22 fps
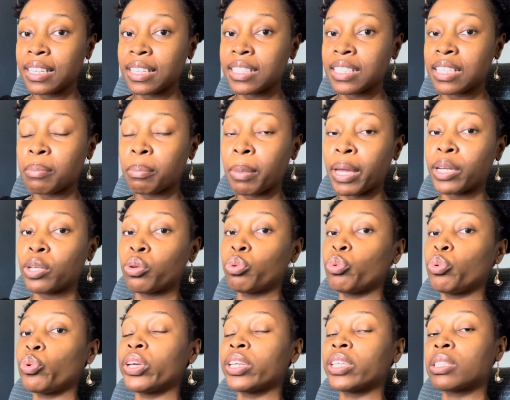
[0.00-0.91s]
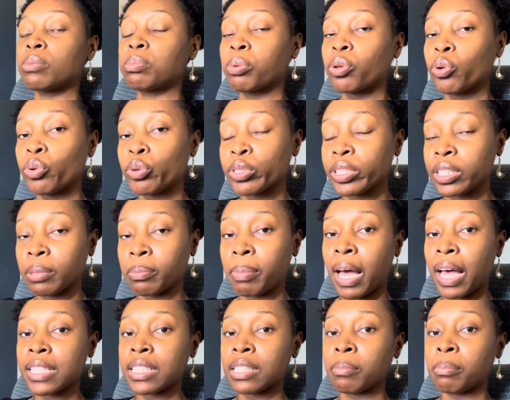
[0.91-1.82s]
Somebody who explores the
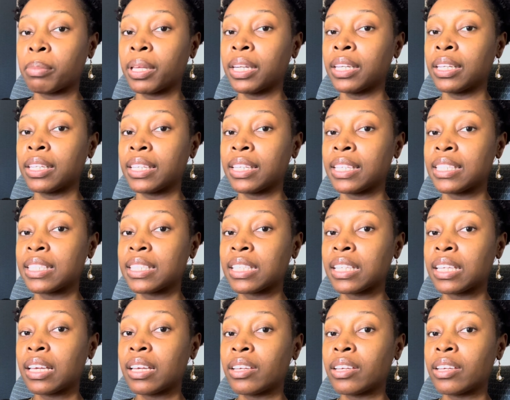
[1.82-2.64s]
possibilities.